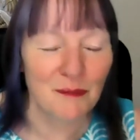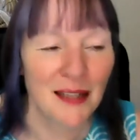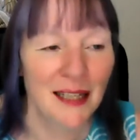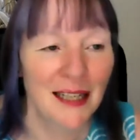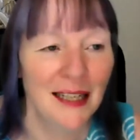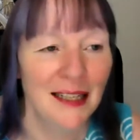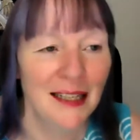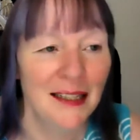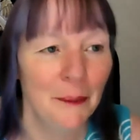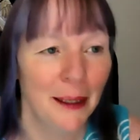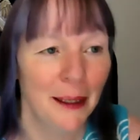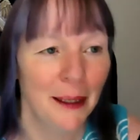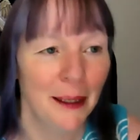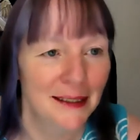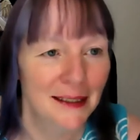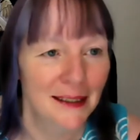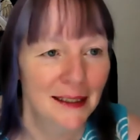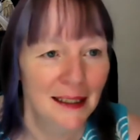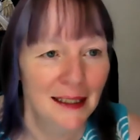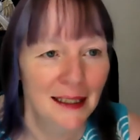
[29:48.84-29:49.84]
Anyway,
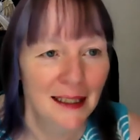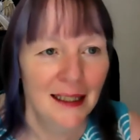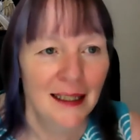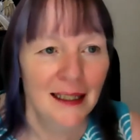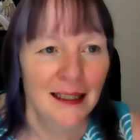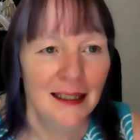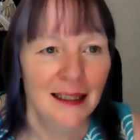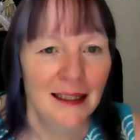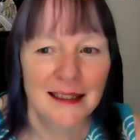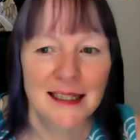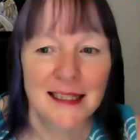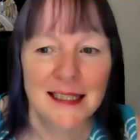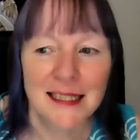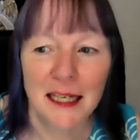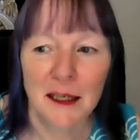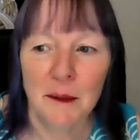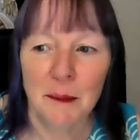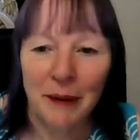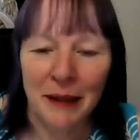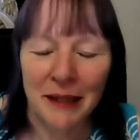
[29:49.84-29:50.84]
the
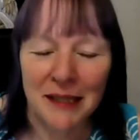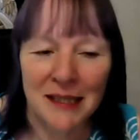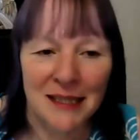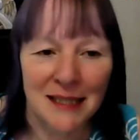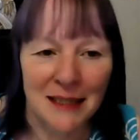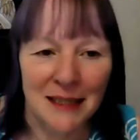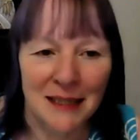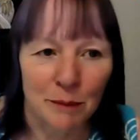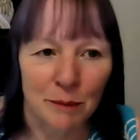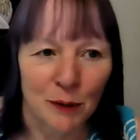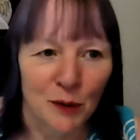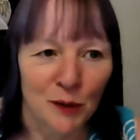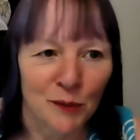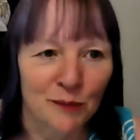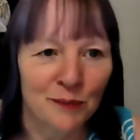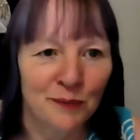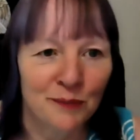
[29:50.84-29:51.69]
Sabian symbol